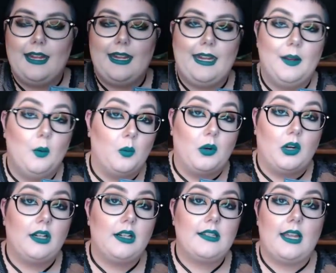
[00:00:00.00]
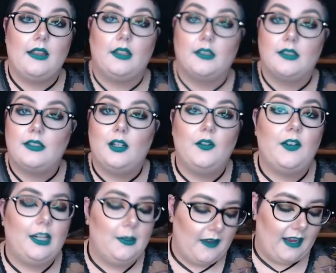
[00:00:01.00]
it works, and they're still
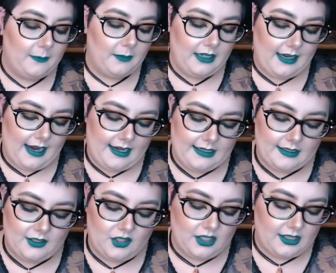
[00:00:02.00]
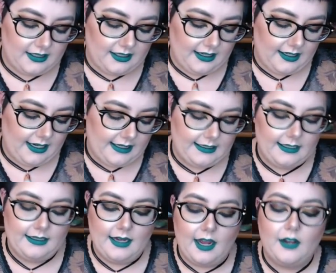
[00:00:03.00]
very vibrant, and it's
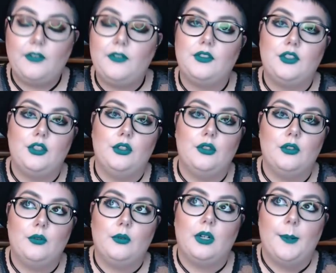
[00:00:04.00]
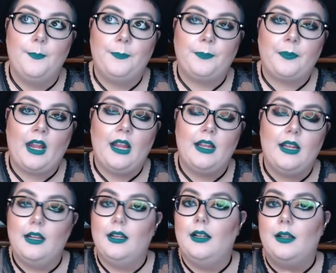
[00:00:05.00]
enough to
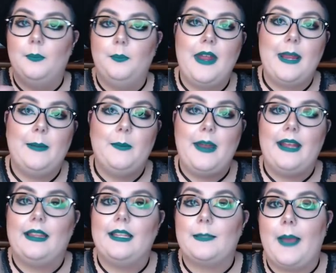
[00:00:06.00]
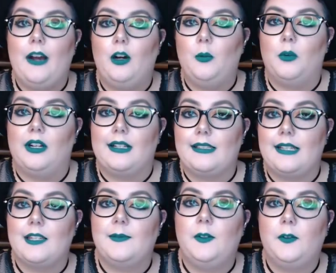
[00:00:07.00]
maybe make this palette more
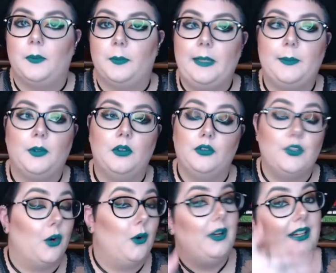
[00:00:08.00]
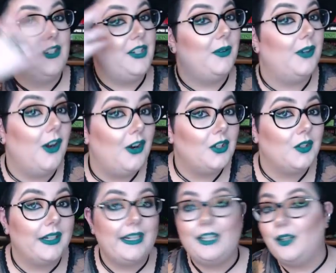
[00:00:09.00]
accessible for people who don't want to do an all
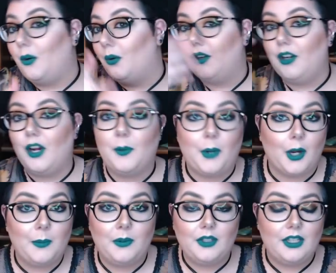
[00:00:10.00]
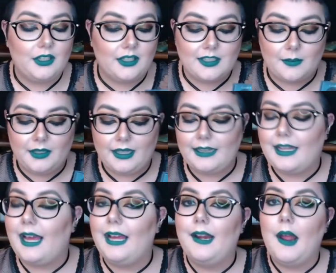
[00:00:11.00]
green or an all purple look or something like
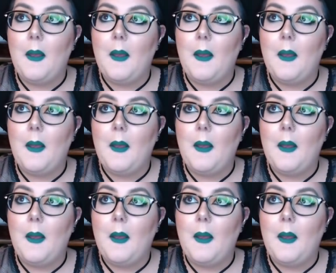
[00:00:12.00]
that.